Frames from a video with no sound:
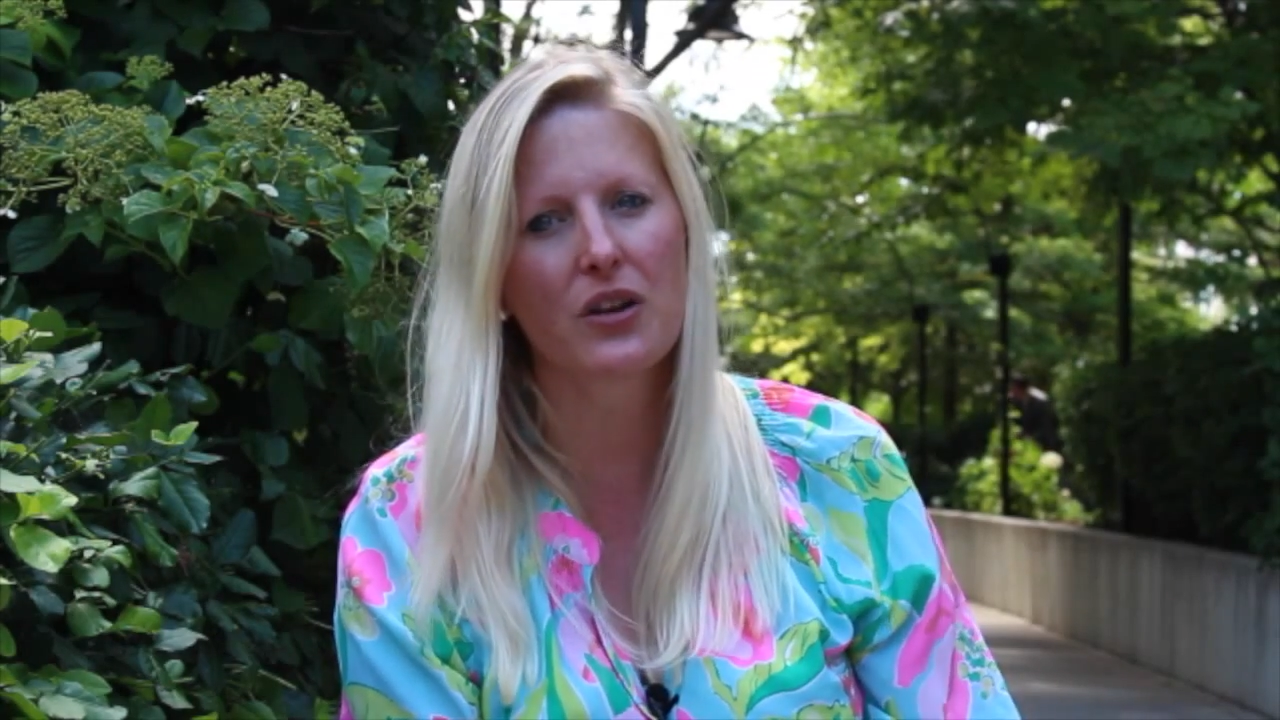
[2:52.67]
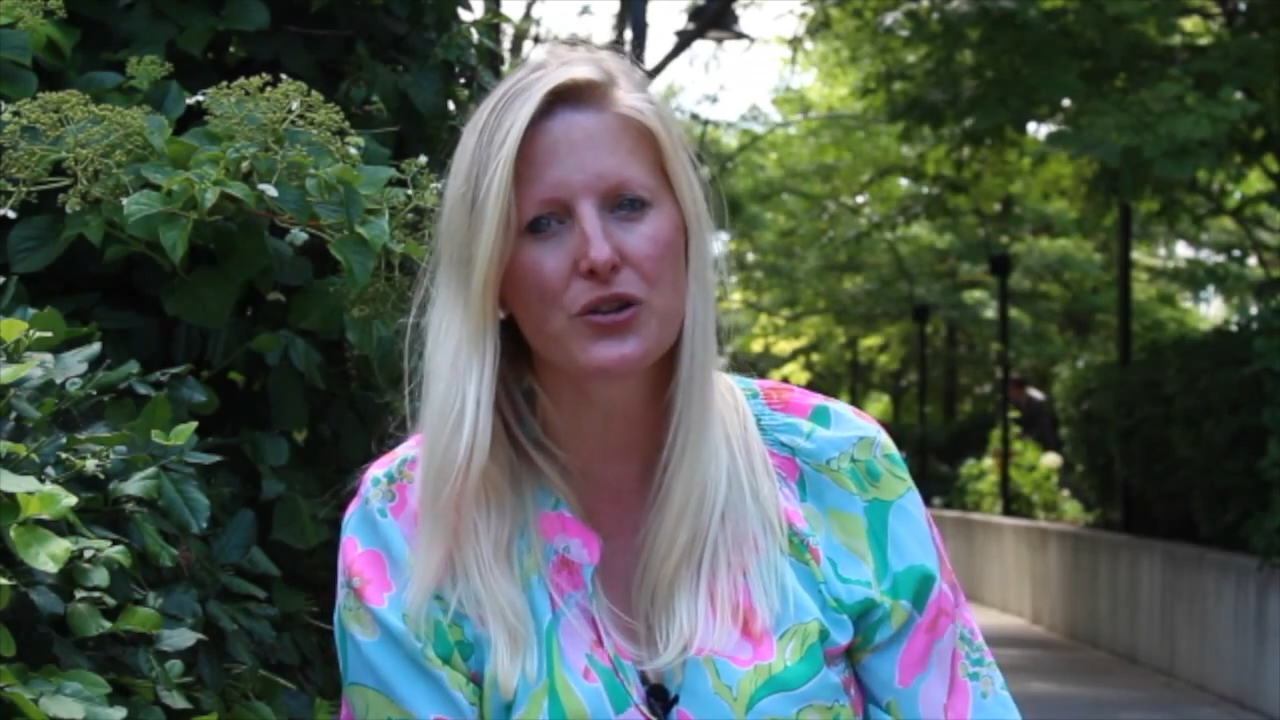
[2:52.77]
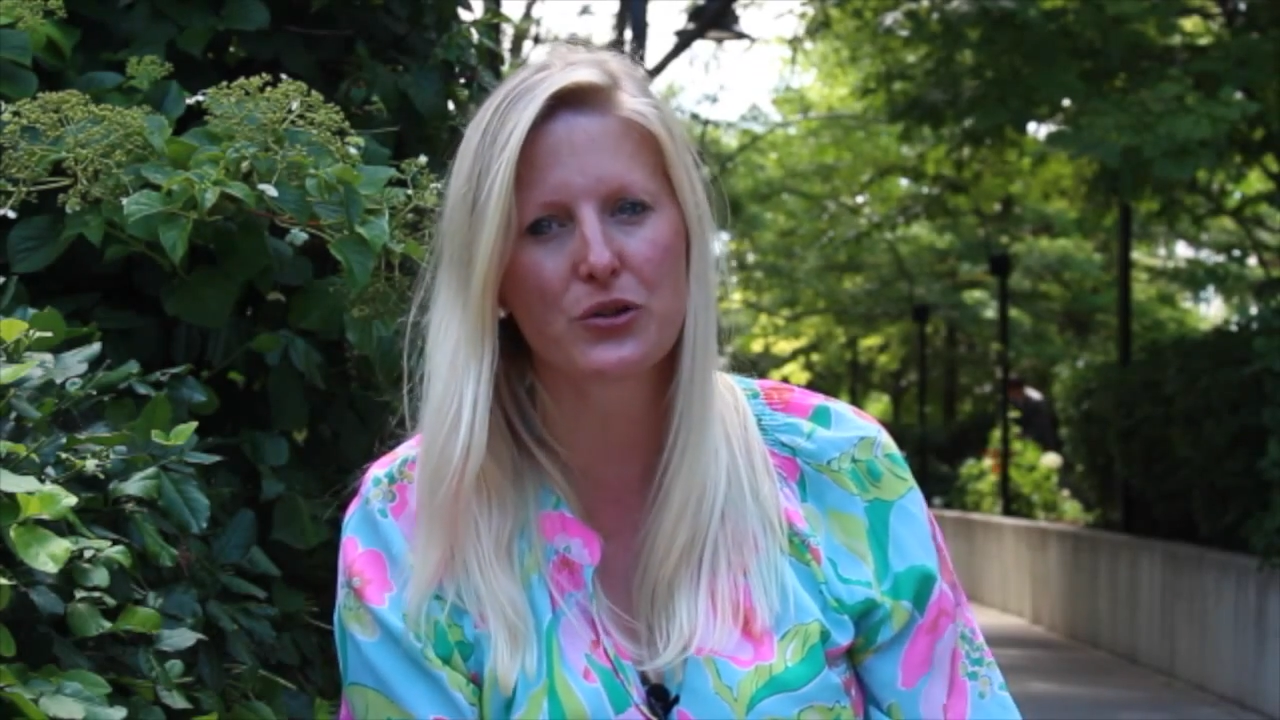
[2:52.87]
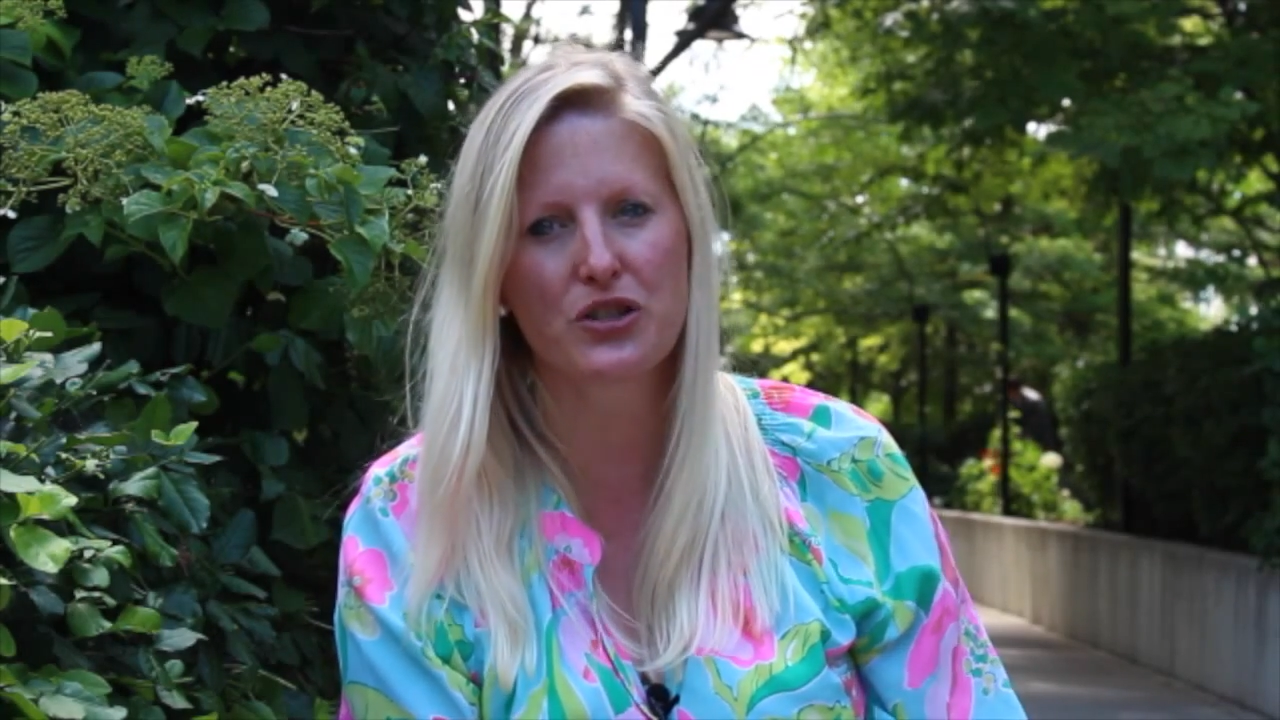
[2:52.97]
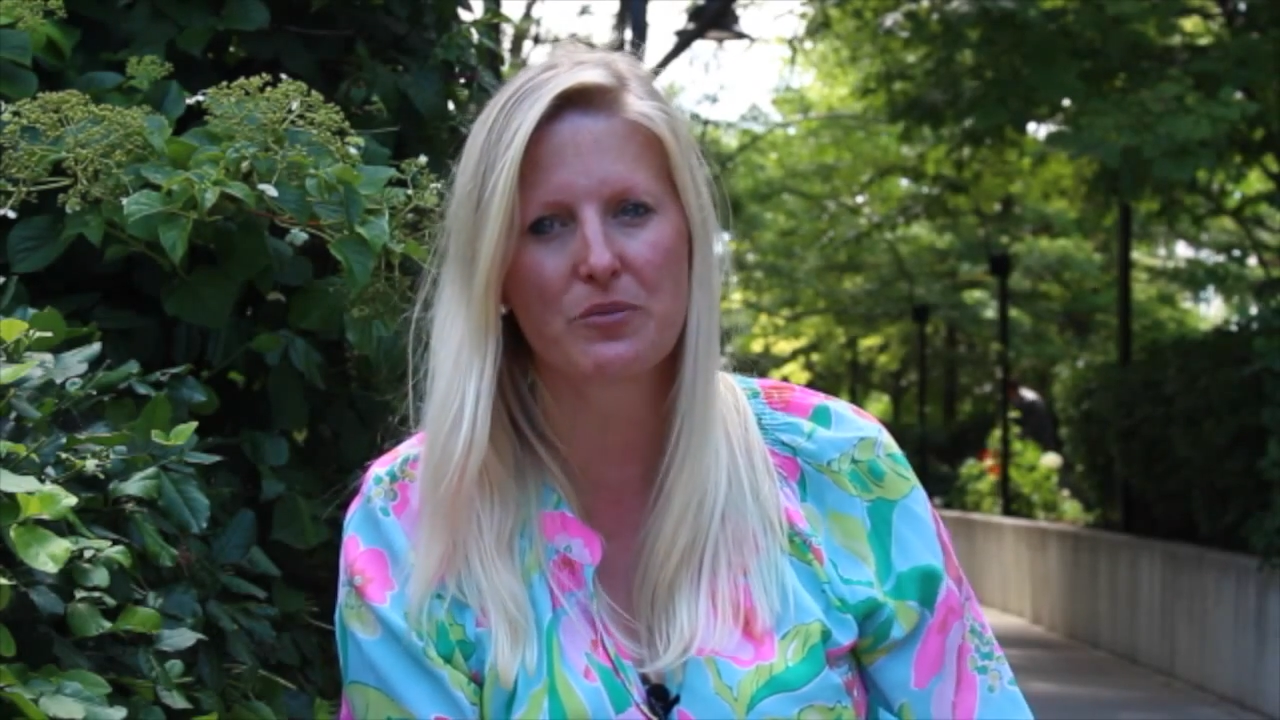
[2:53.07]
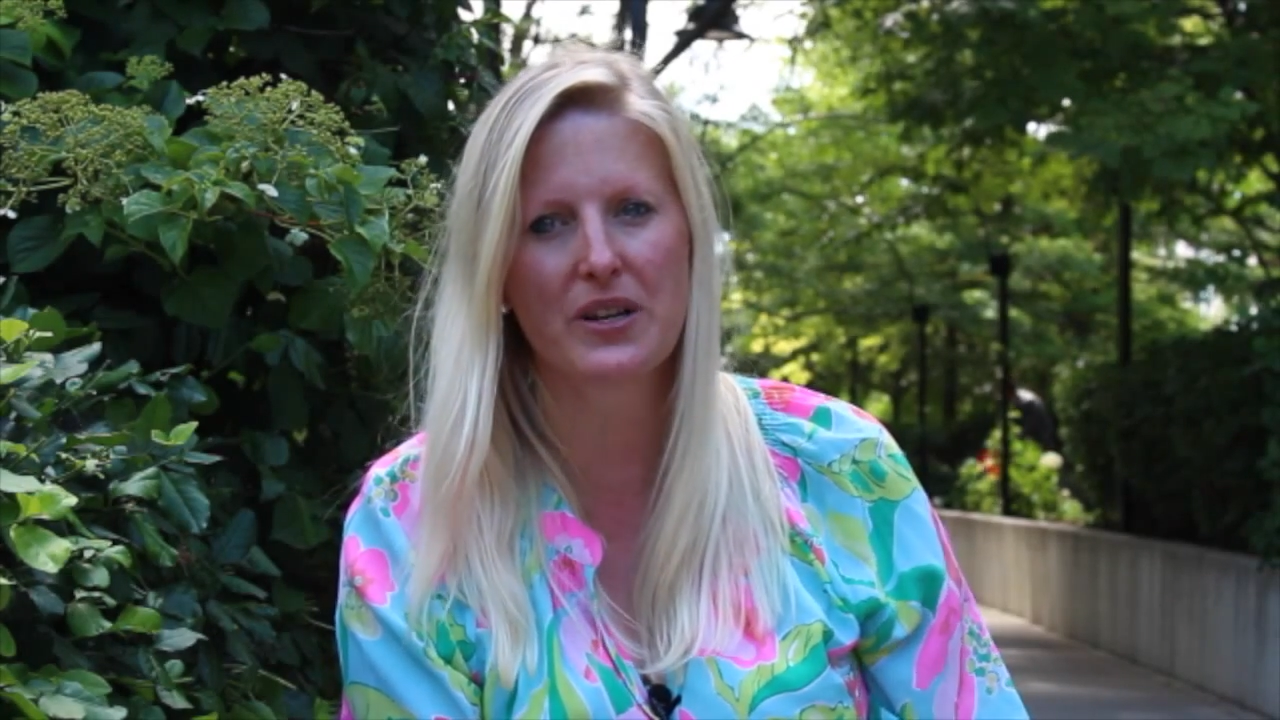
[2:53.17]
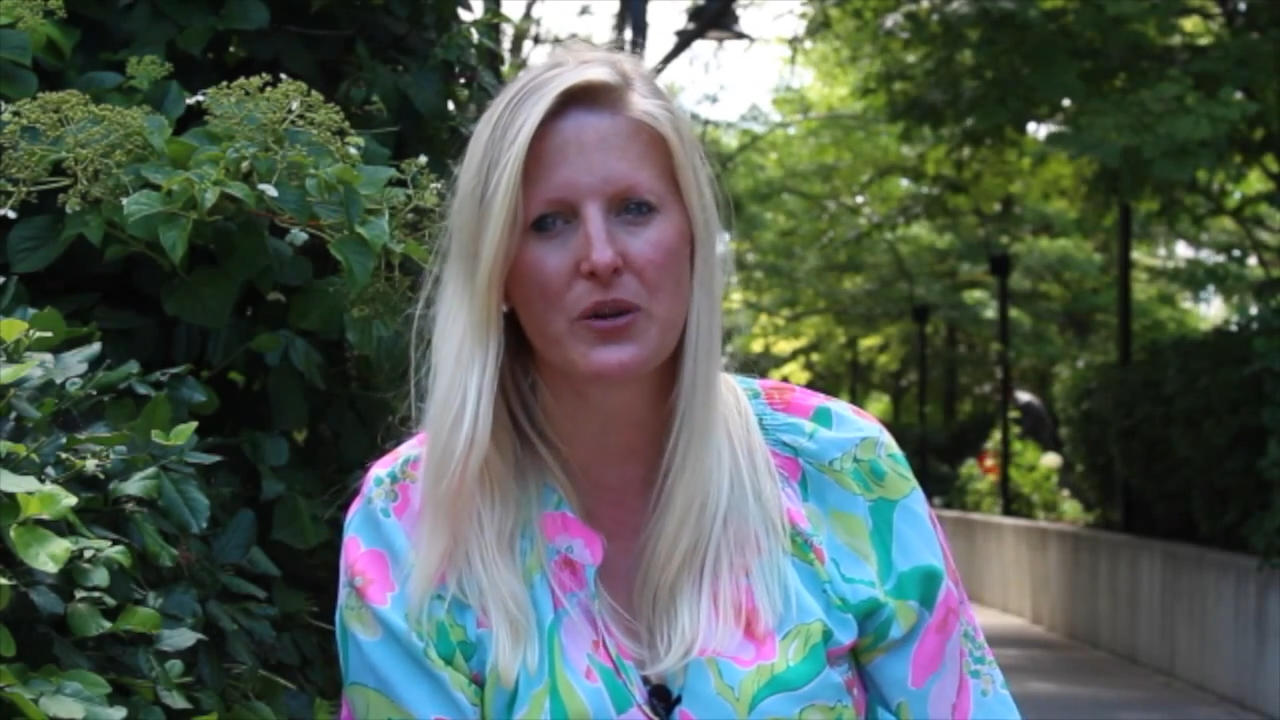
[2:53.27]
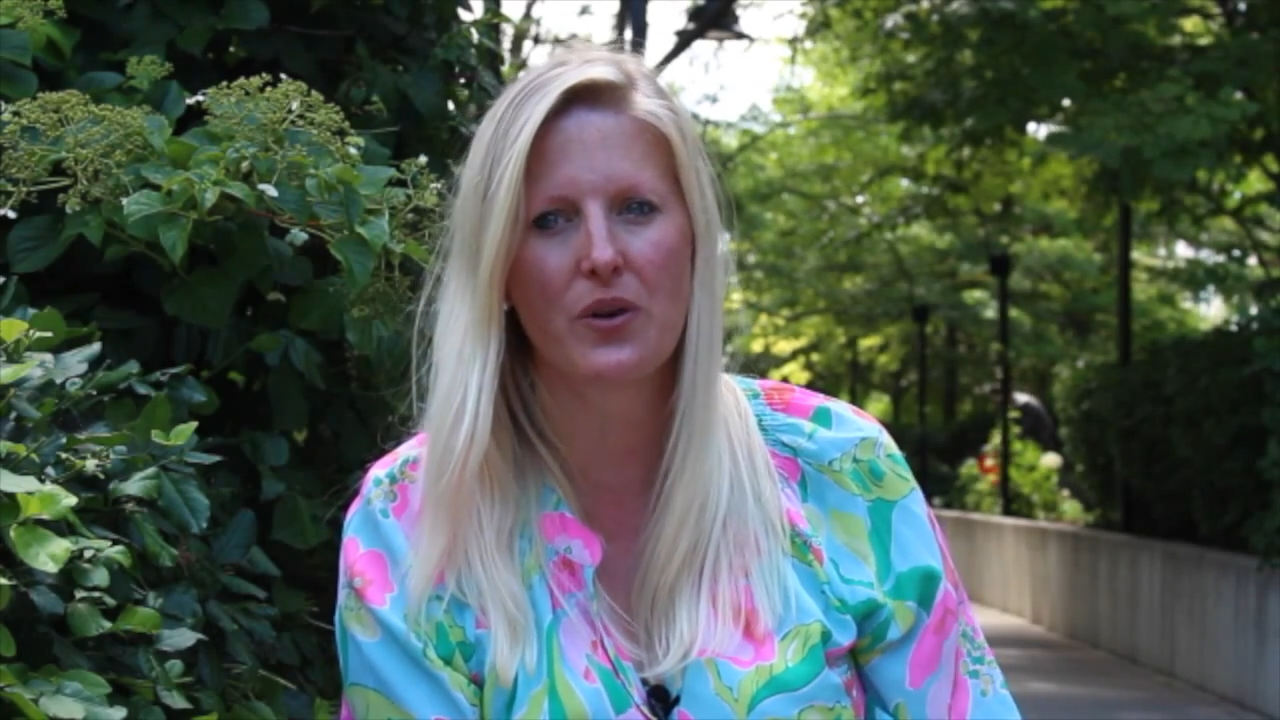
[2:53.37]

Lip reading: or social media